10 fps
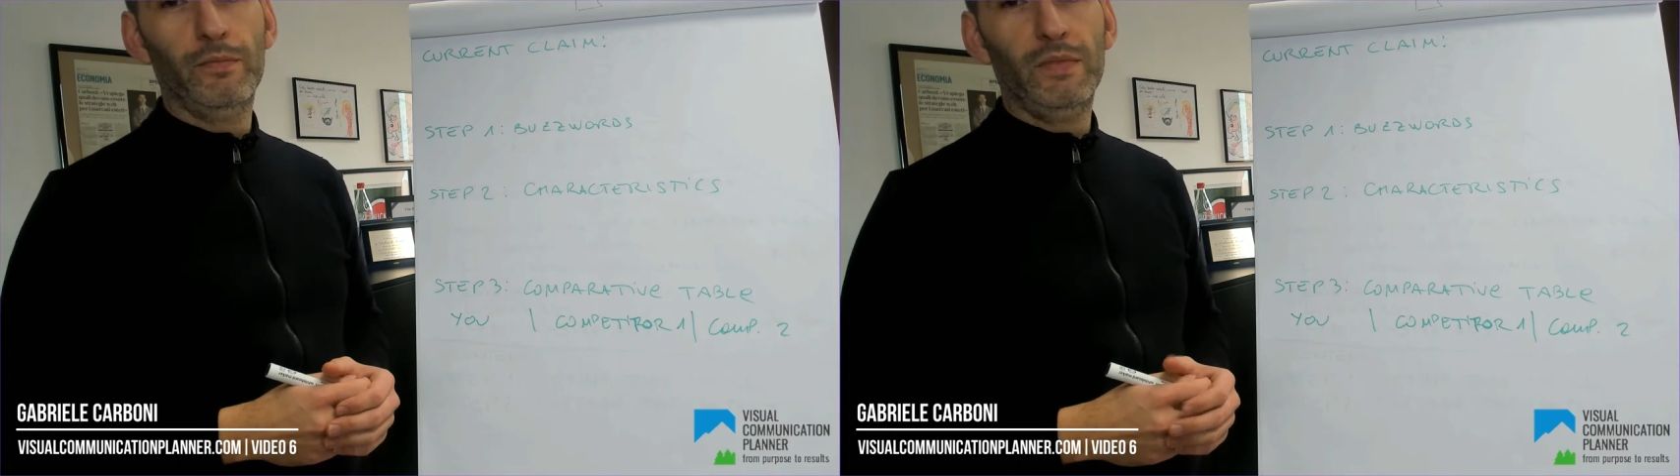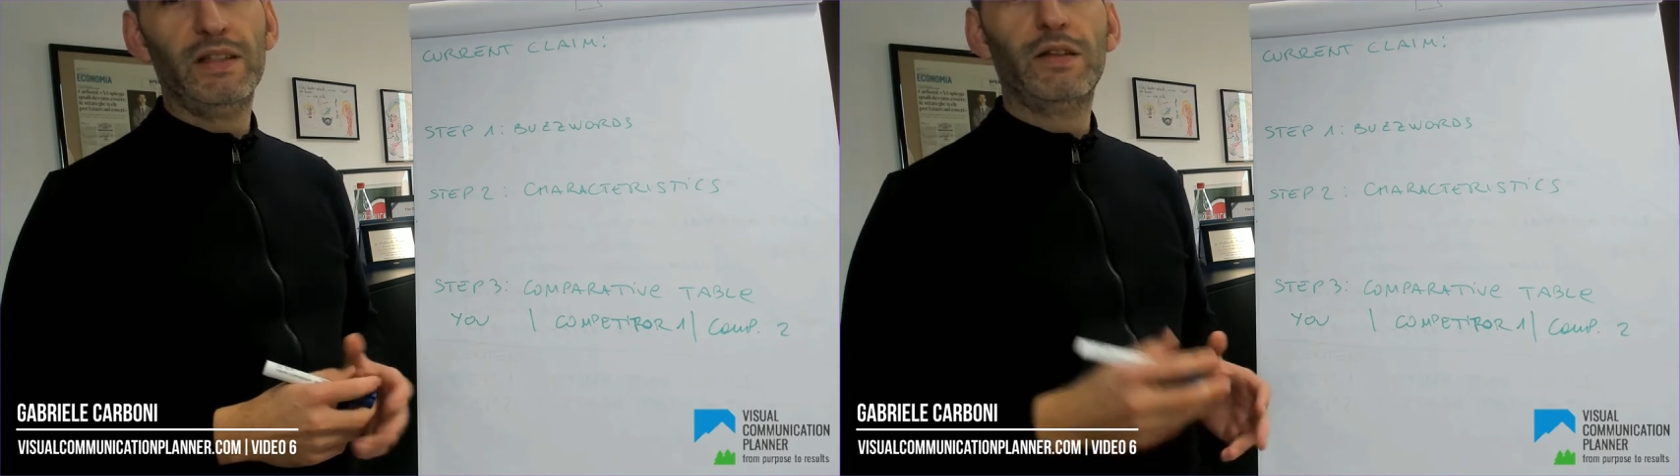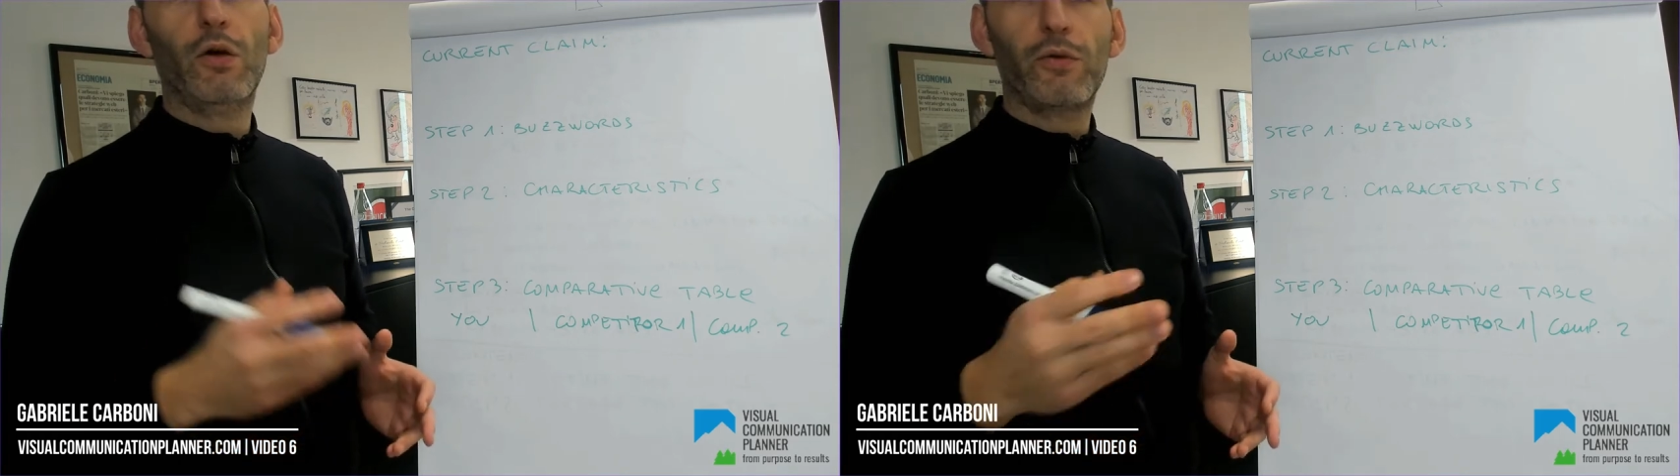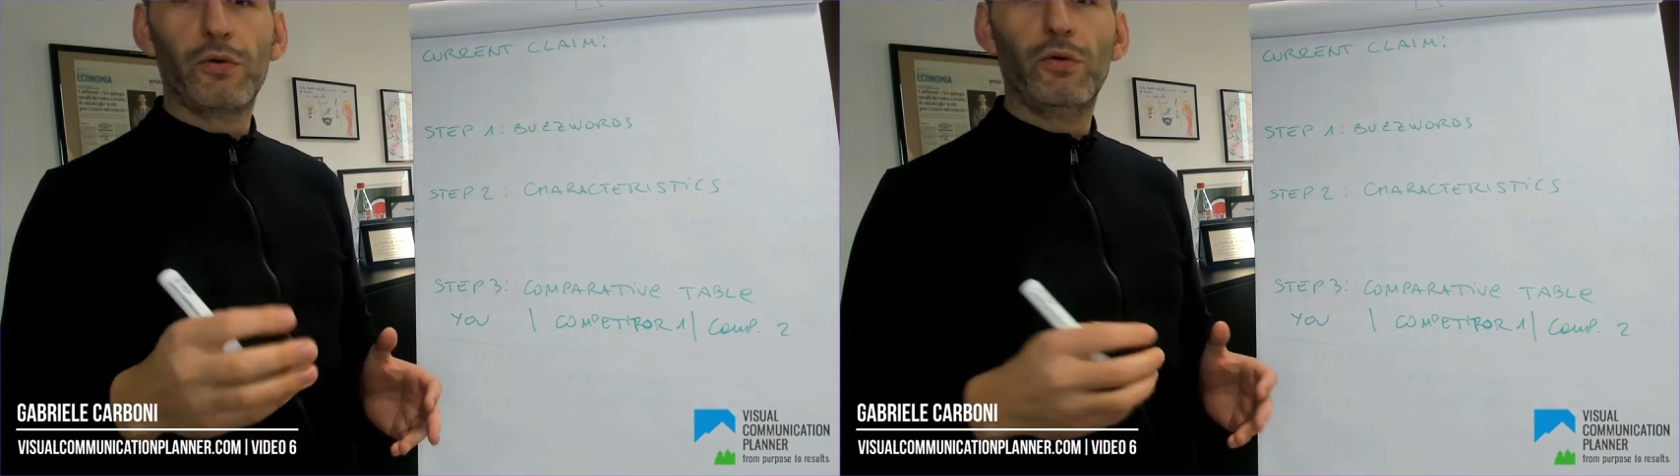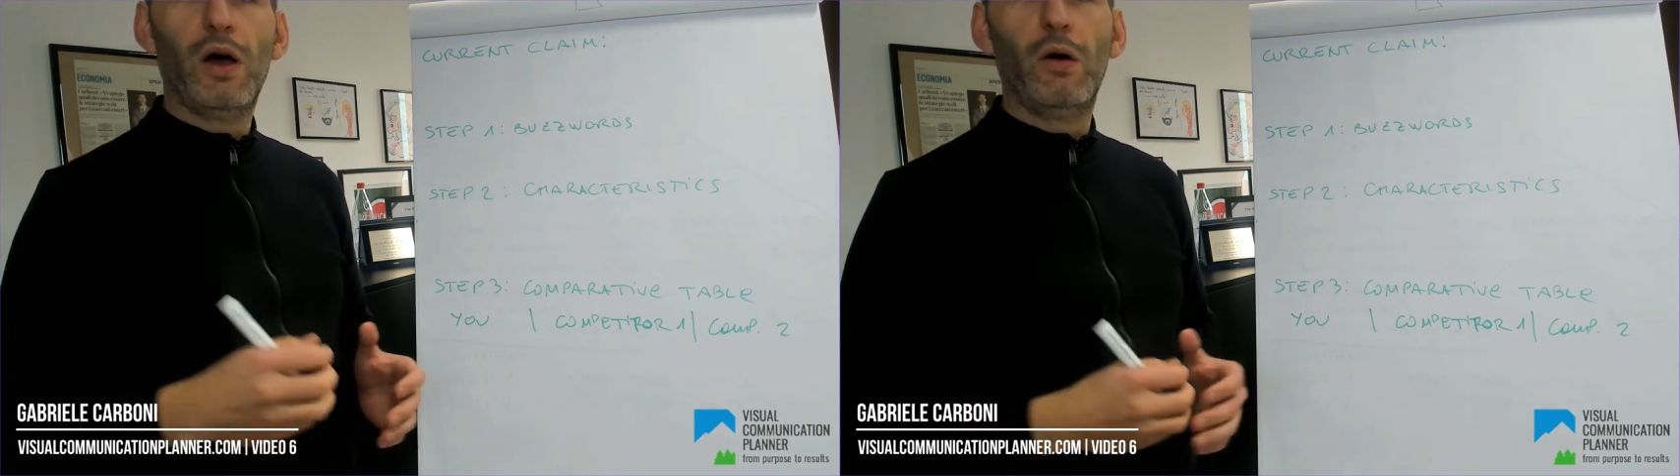Let's go
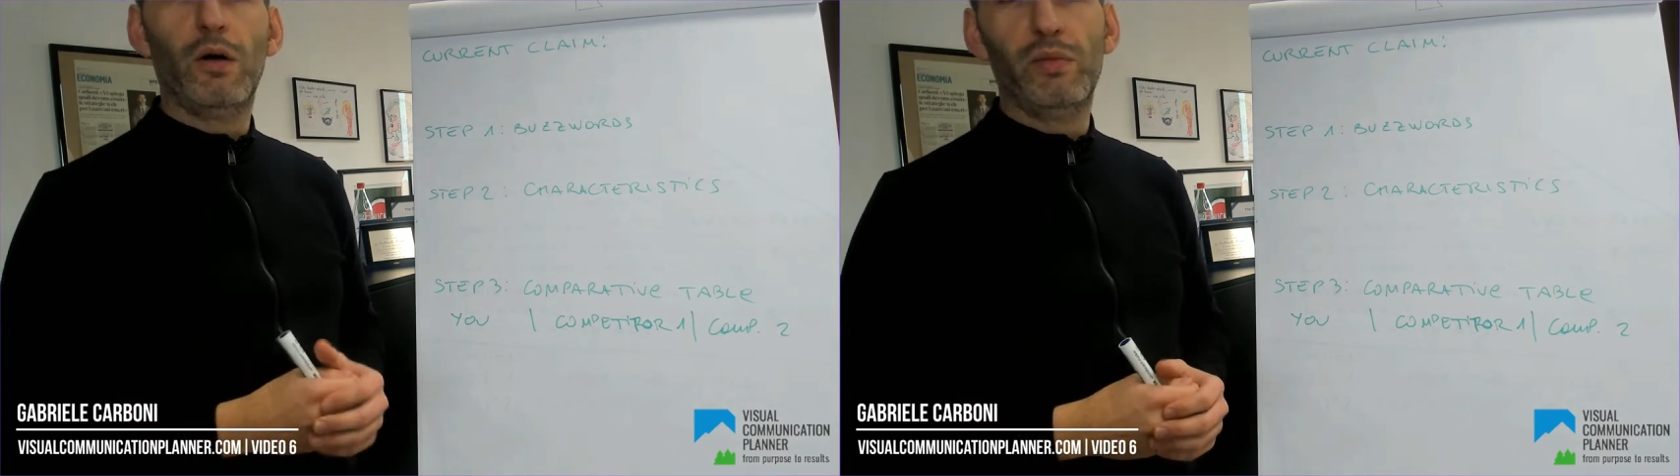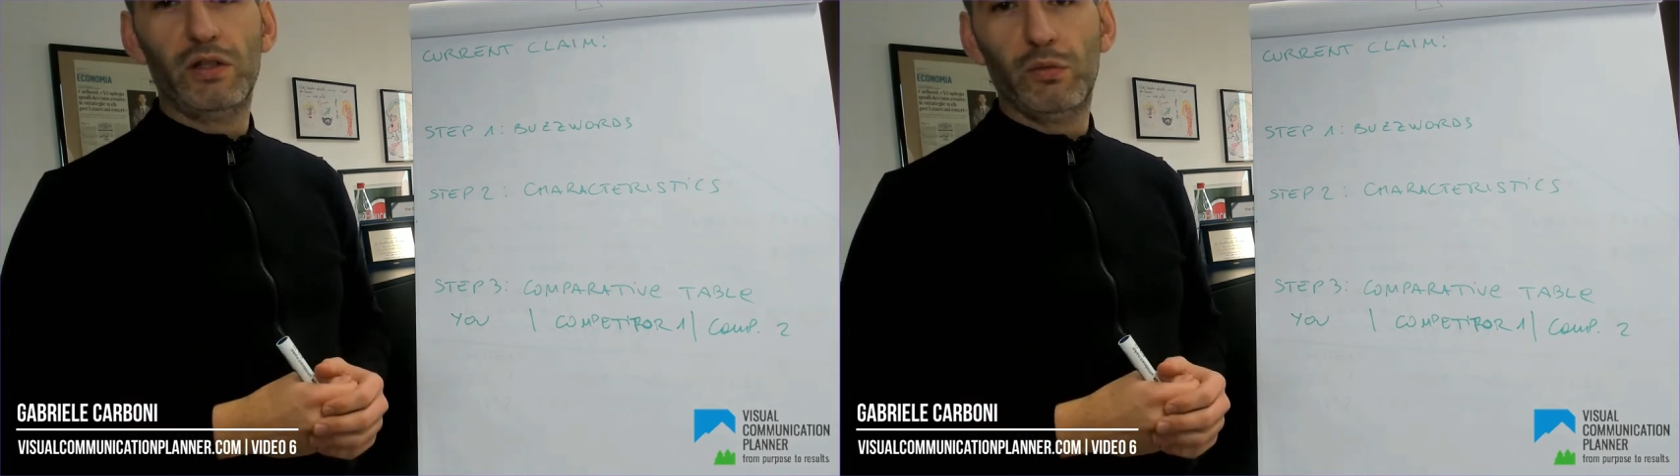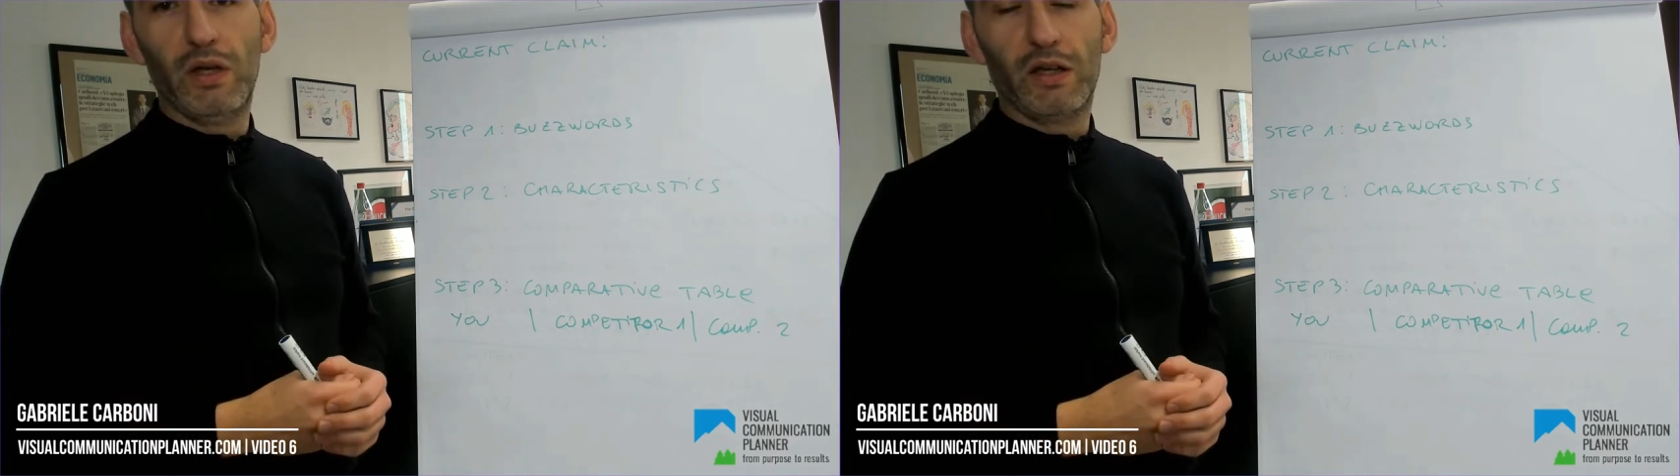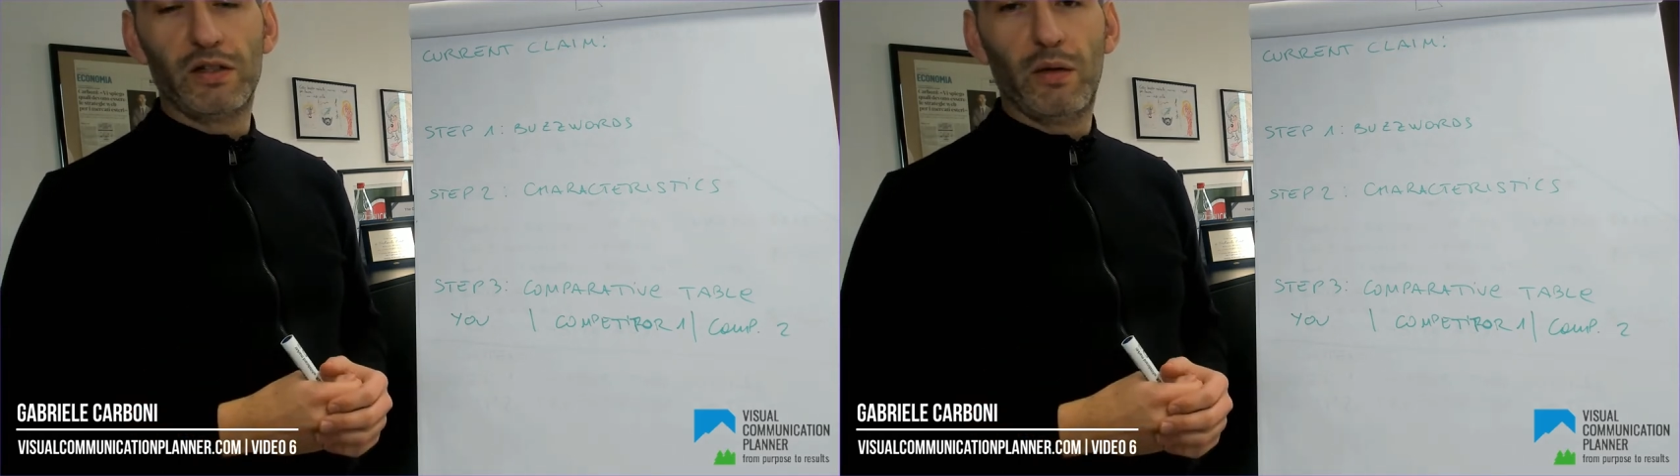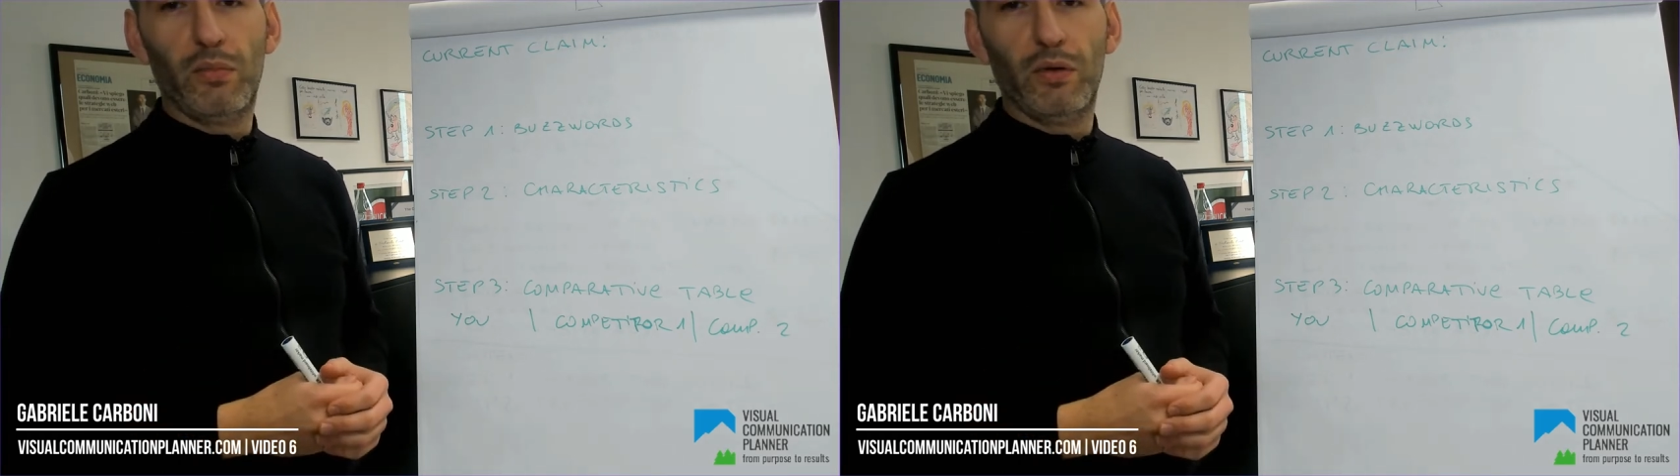through our B2B
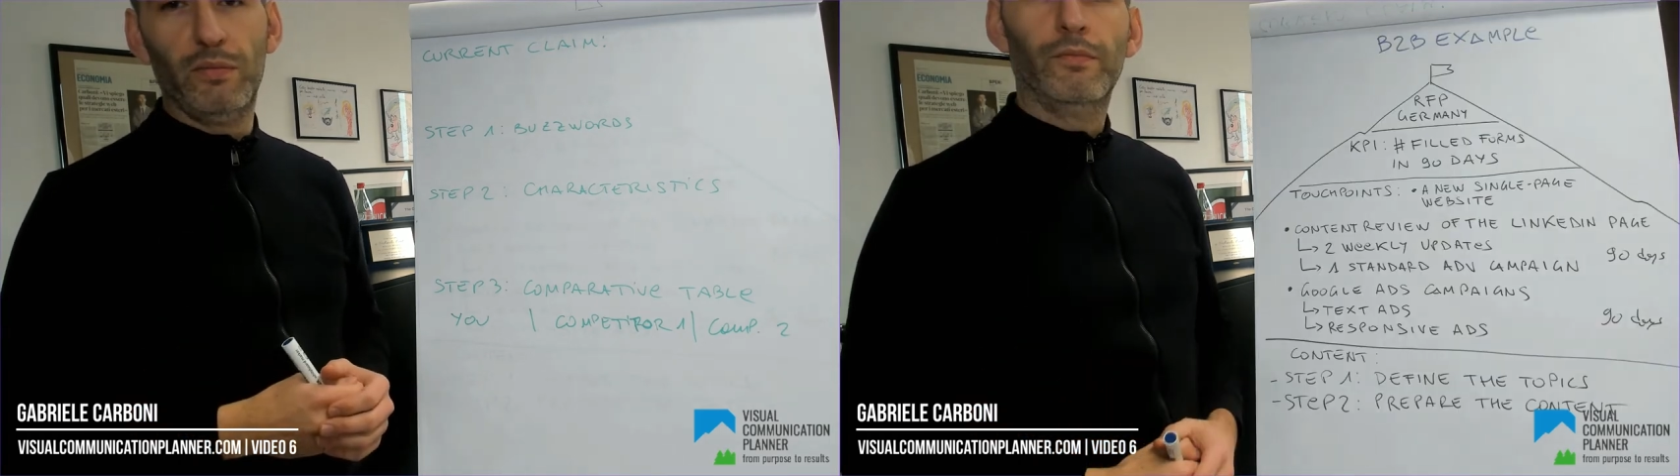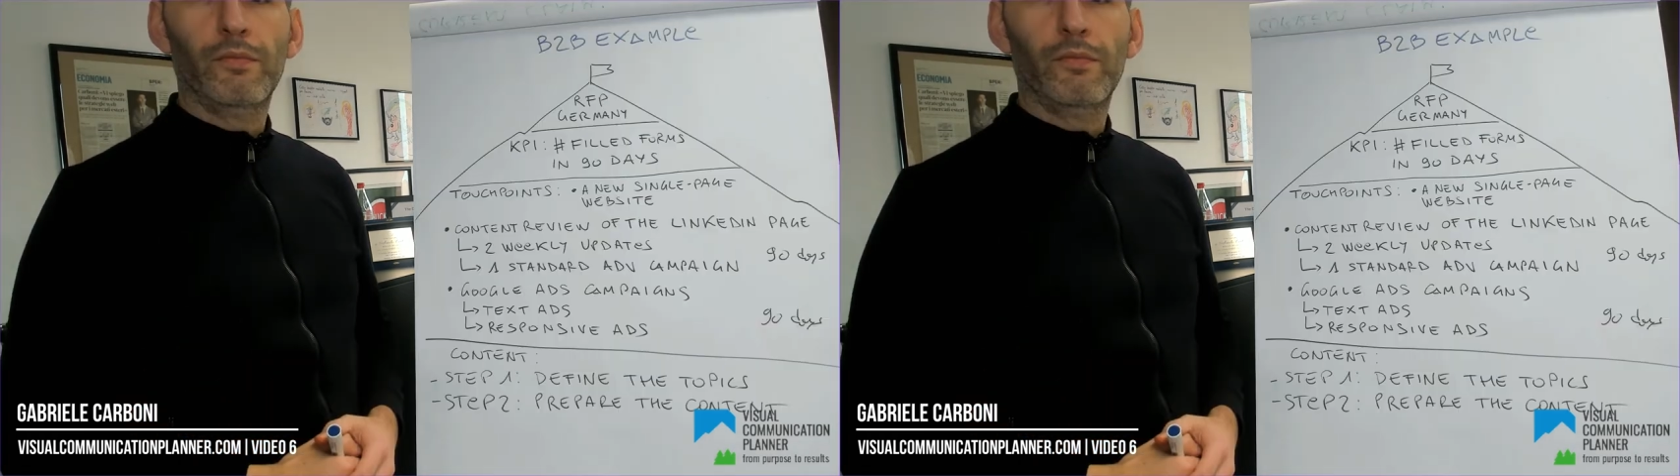example.